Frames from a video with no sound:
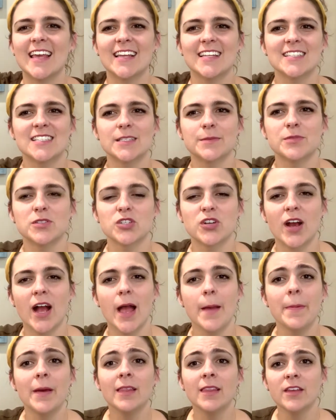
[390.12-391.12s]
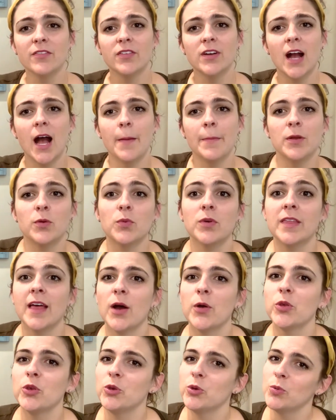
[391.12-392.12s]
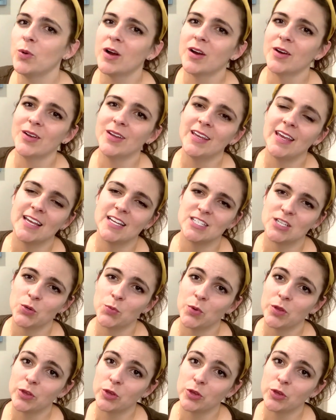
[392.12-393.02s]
and subscribe and leave a comment with how you are engaging with